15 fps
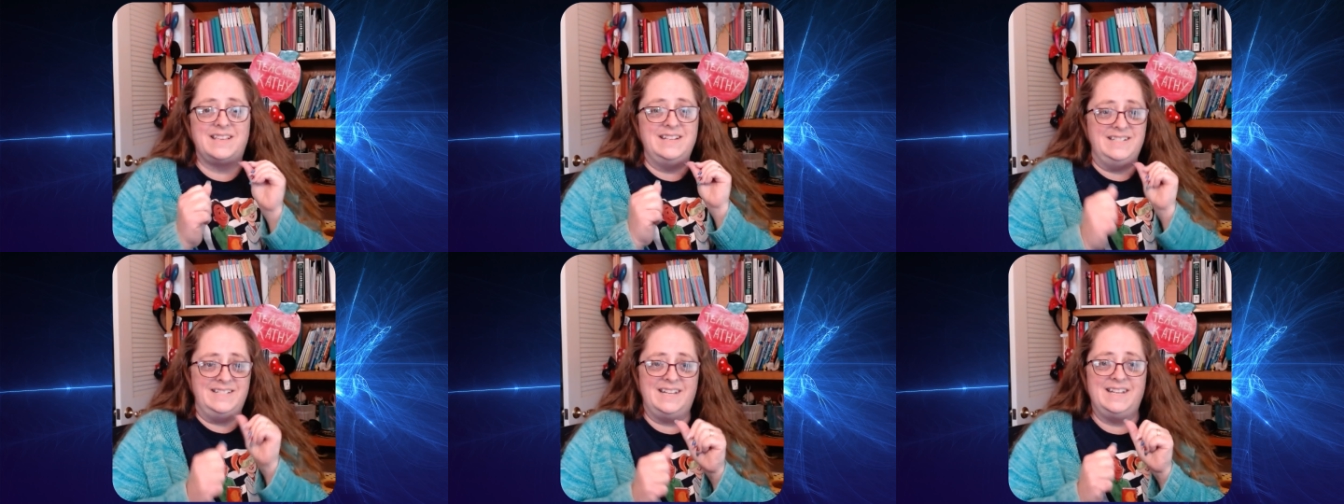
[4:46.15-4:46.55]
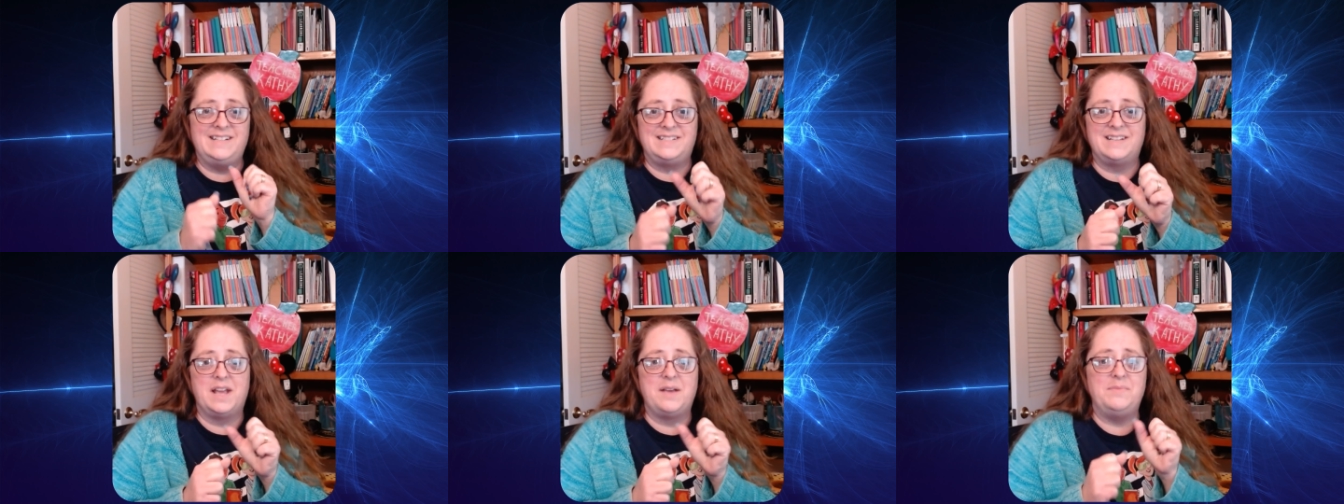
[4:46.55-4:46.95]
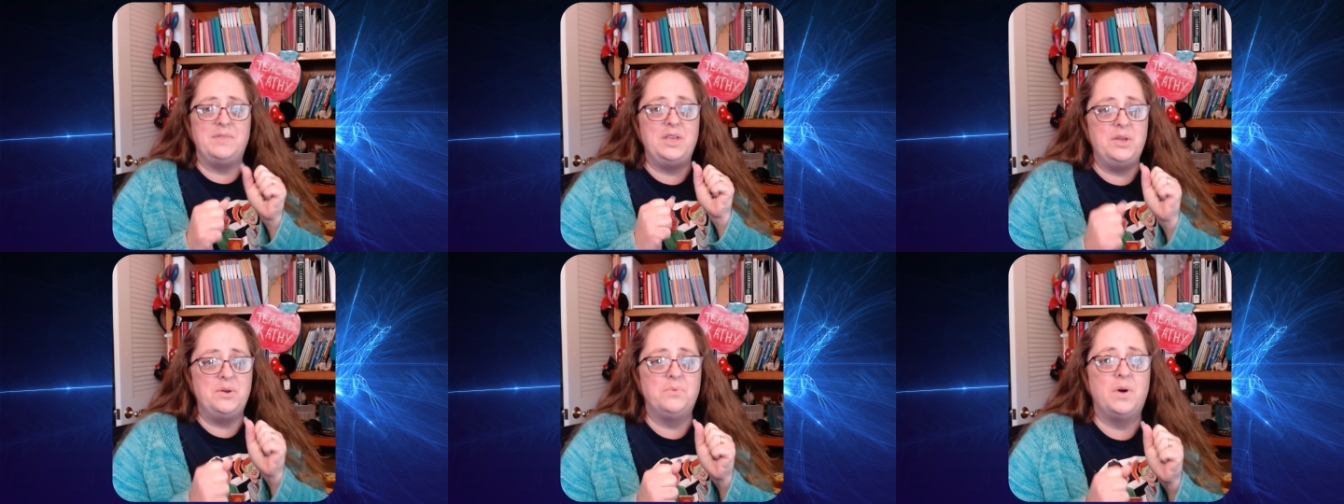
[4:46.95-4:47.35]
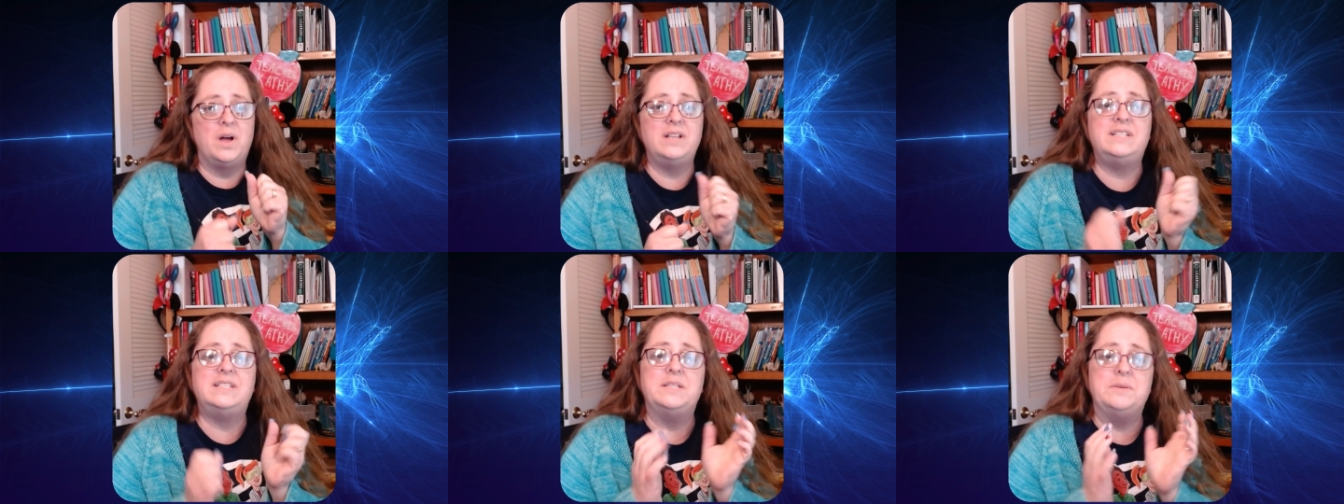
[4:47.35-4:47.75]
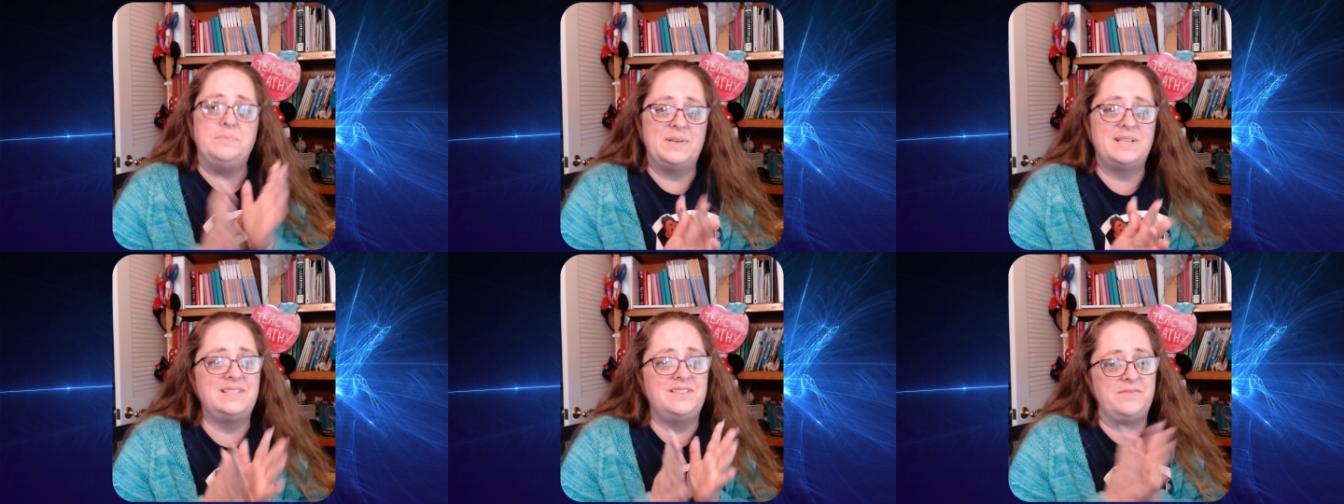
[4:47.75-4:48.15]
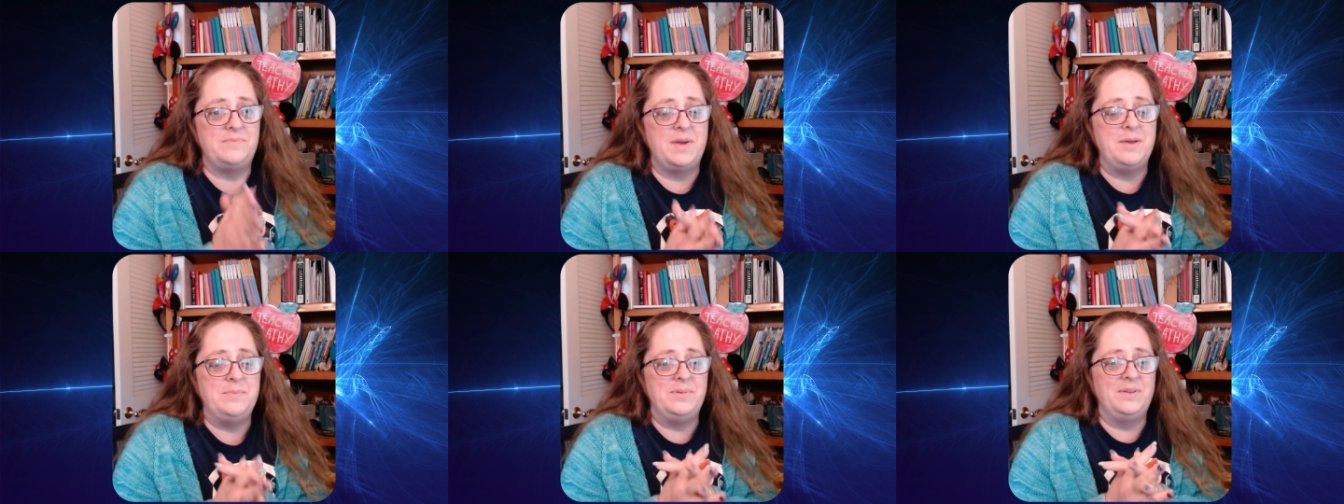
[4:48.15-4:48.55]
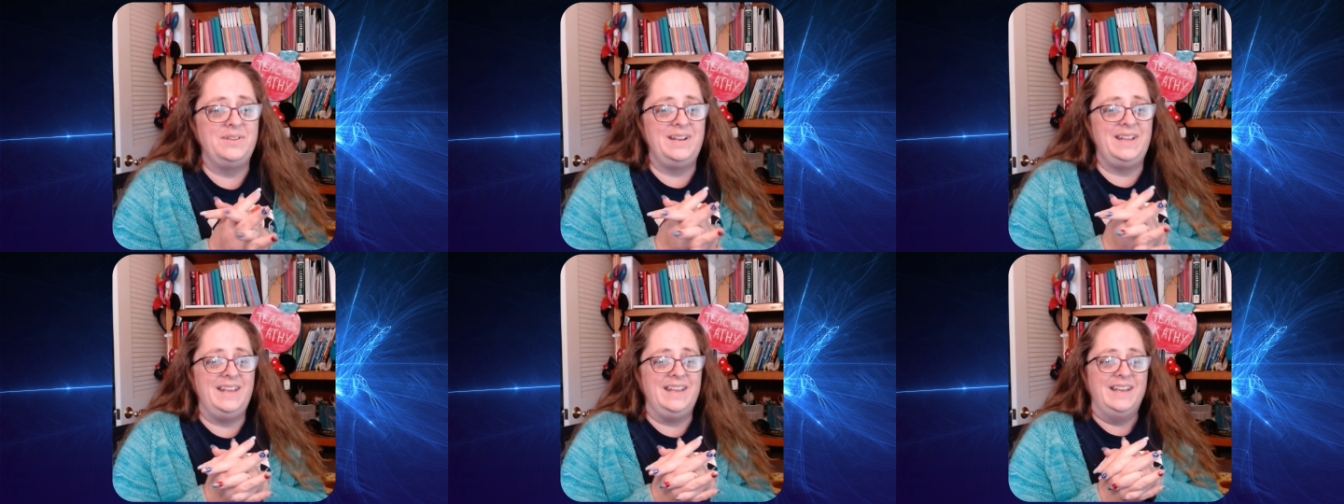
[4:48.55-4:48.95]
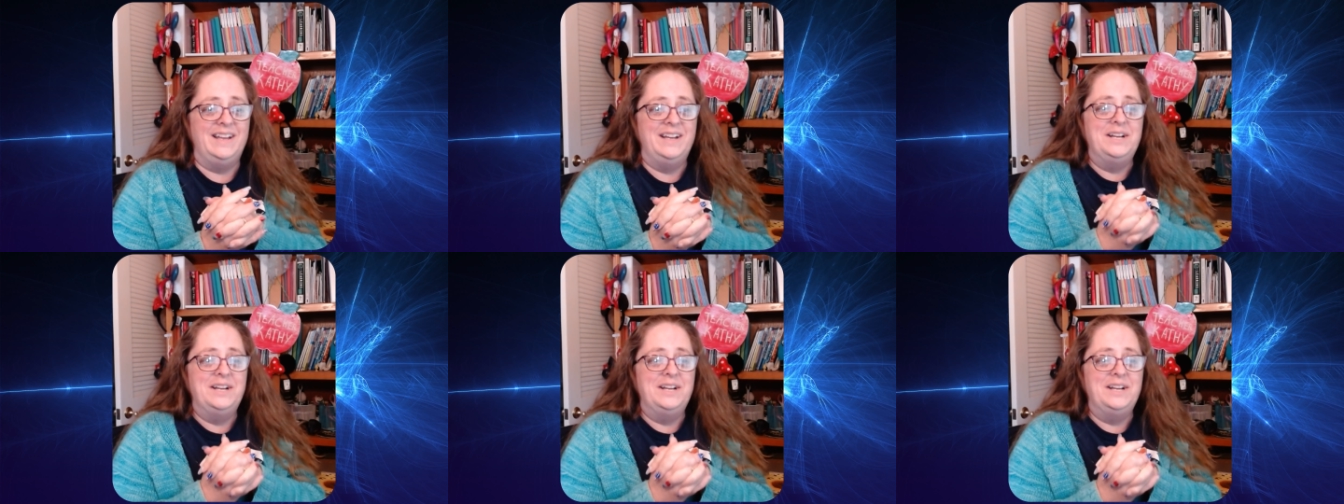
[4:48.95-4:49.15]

and day and time that you want to the best of my ability.